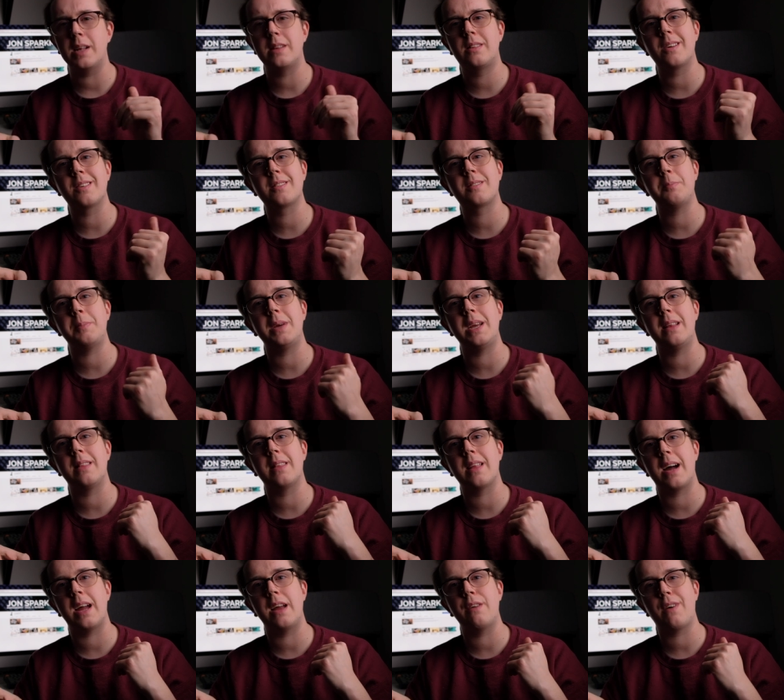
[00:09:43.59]
it does mean
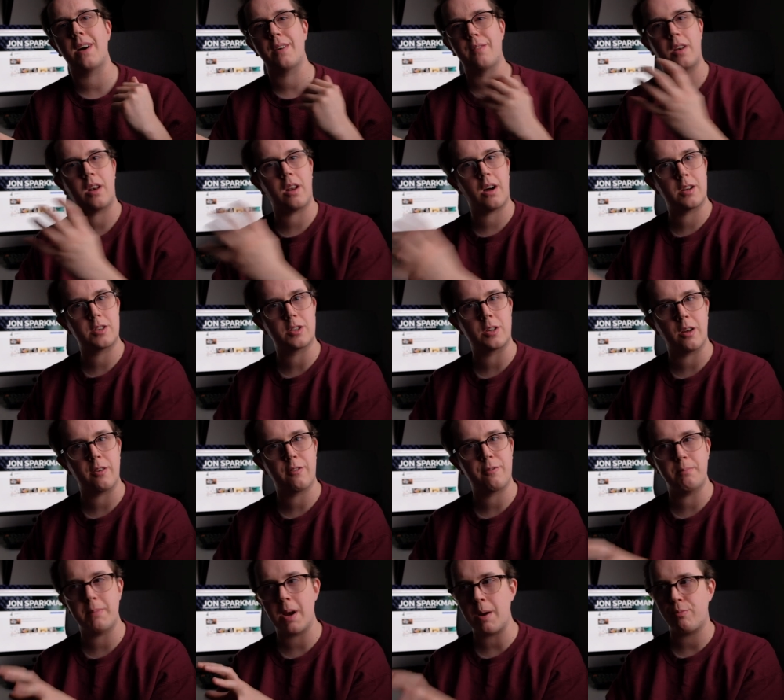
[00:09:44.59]
that if I have a large
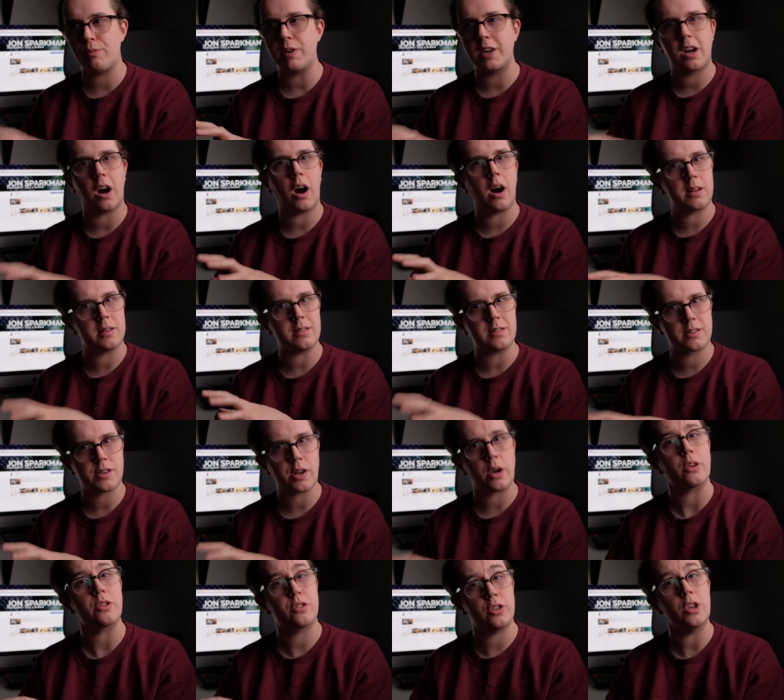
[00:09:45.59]
enough memory card and
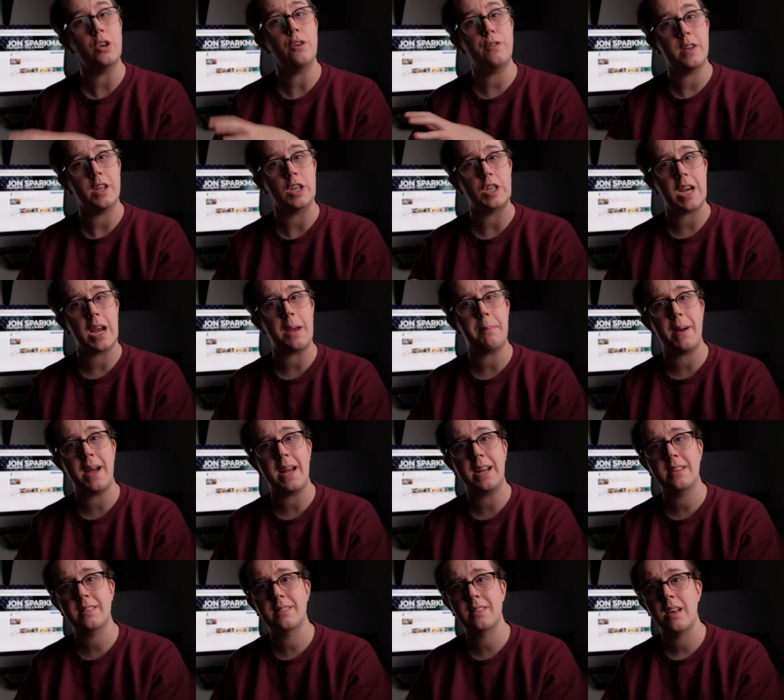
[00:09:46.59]
slot 2 for the
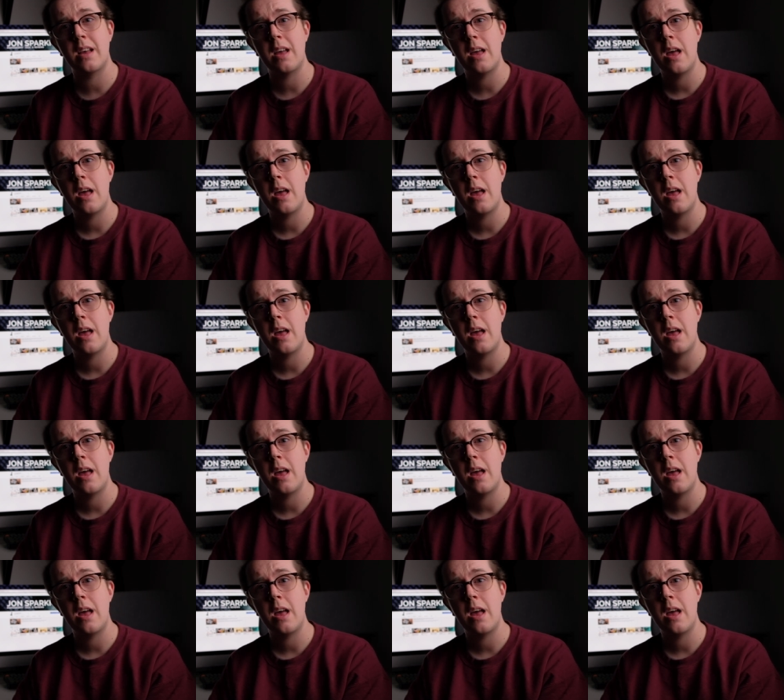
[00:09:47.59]
JPEGs,